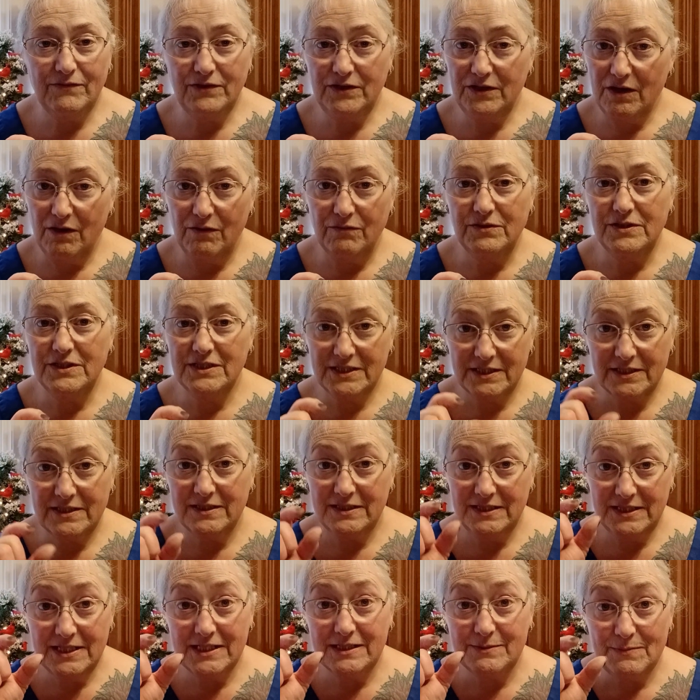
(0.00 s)
you know,
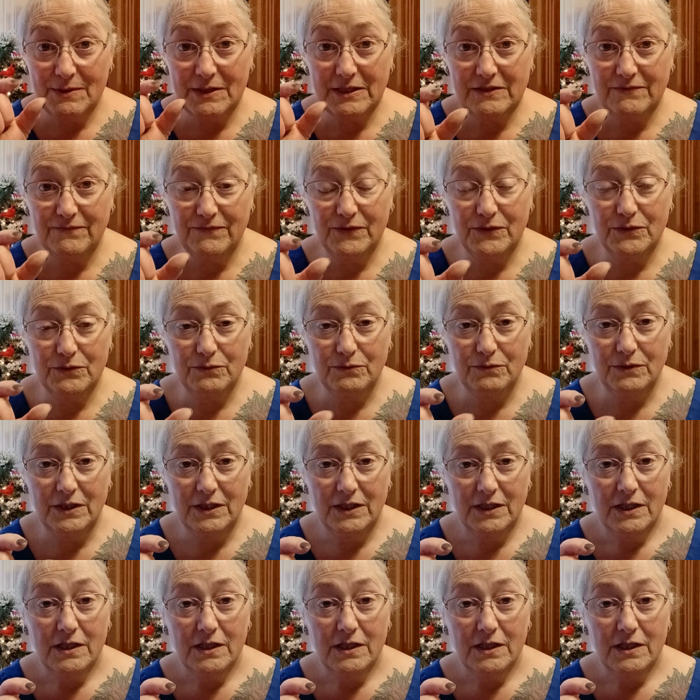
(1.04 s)
just this much food